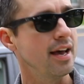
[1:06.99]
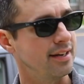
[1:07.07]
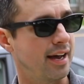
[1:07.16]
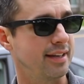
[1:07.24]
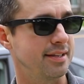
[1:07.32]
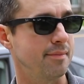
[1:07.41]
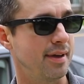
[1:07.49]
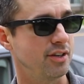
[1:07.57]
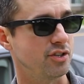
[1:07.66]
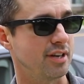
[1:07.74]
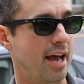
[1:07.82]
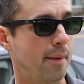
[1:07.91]
Not to
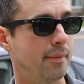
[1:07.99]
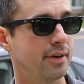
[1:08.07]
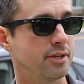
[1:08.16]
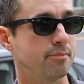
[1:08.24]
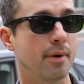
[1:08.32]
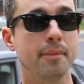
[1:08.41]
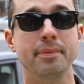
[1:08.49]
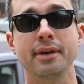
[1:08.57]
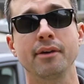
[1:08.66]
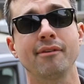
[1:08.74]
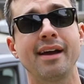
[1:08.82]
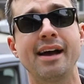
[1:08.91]
mention how much bumping
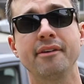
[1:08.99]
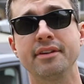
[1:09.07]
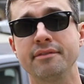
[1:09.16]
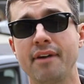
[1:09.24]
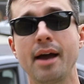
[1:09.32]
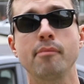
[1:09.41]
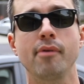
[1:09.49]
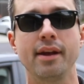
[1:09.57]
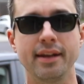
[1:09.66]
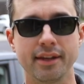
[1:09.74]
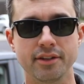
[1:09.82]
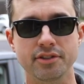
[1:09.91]
around and
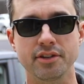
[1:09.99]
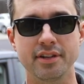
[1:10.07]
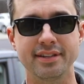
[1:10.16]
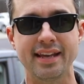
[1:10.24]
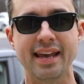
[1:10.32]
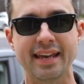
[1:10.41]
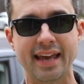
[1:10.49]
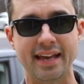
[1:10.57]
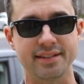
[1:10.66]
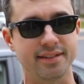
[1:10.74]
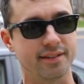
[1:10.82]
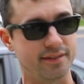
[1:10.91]
vibrating it's going to take
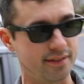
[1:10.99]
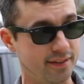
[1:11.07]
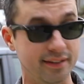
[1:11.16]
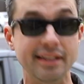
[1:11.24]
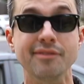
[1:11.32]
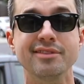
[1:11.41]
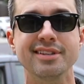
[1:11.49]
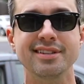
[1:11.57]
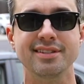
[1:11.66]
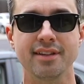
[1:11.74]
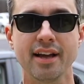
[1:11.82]
as it lives its